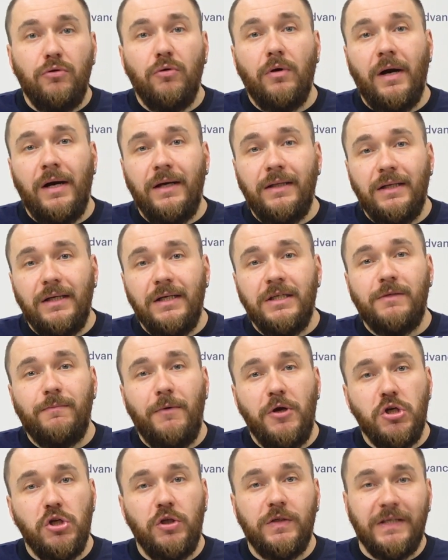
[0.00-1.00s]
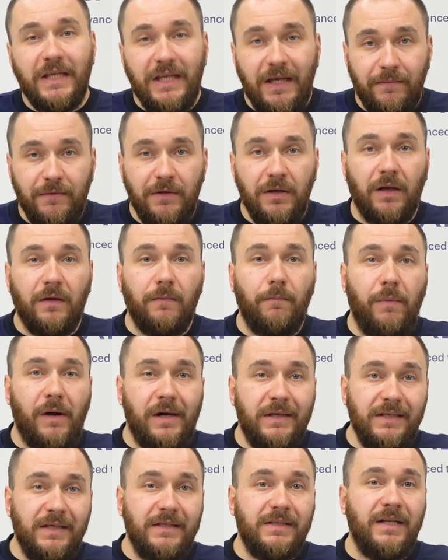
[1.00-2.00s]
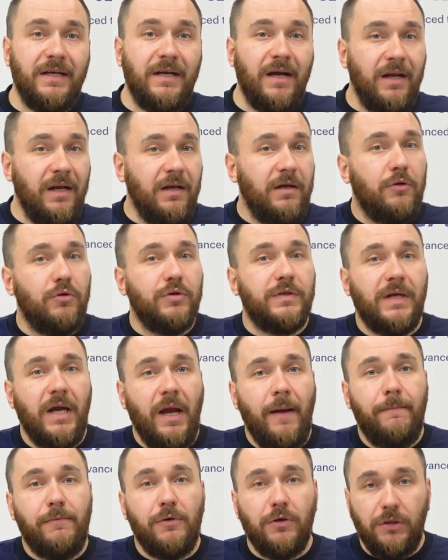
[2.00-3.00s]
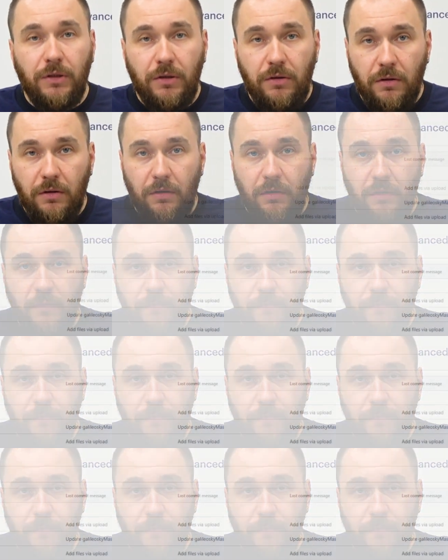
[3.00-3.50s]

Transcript: to add a special script that parses the Galileosky protocol.